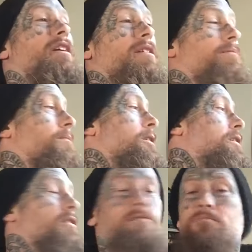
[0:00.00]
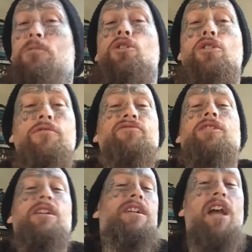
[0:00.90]
to move,
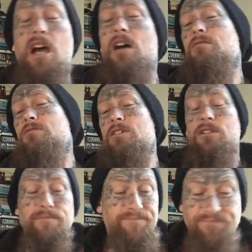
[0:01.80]
trying to yell, trying to.